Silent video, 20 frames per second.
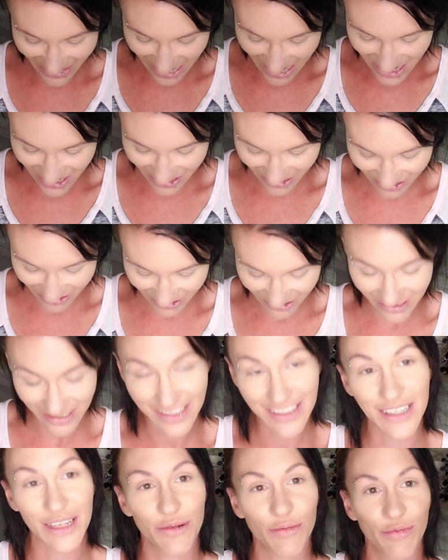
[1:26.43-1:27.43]
that
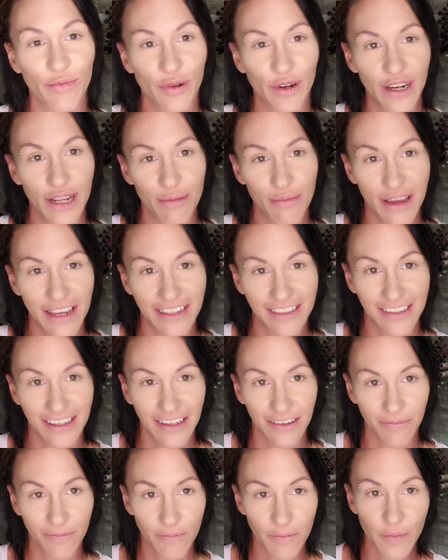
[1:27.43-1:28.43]
is pretty
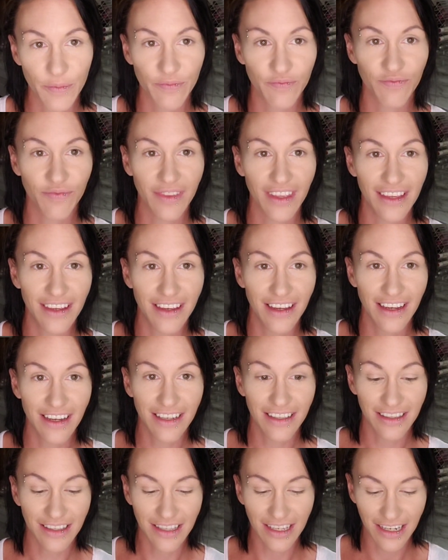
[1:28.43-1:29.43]
amazing.
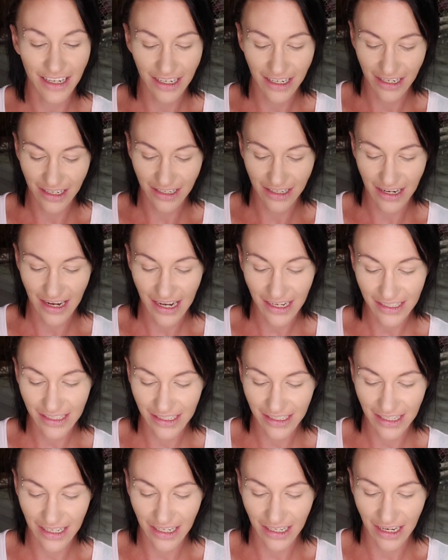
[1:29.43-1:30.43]
The
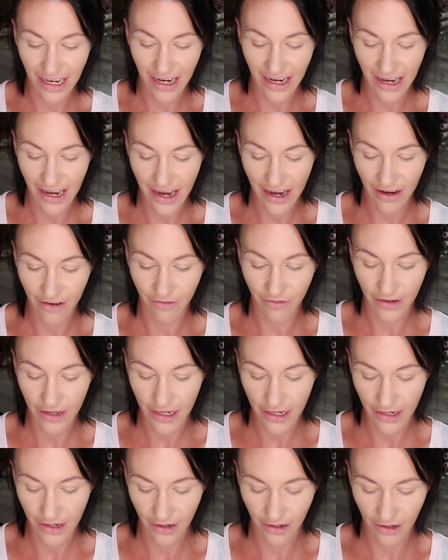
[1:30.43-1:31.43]
next thing I have
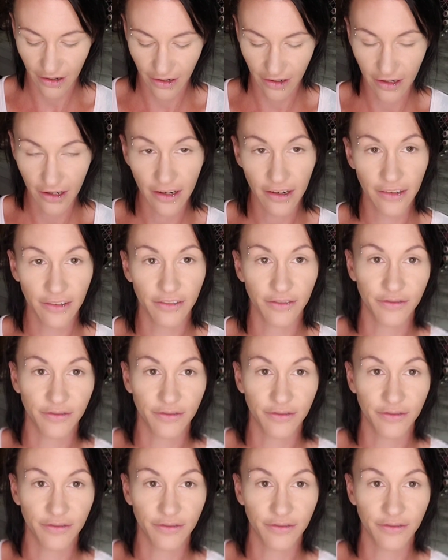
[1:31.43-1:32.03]
here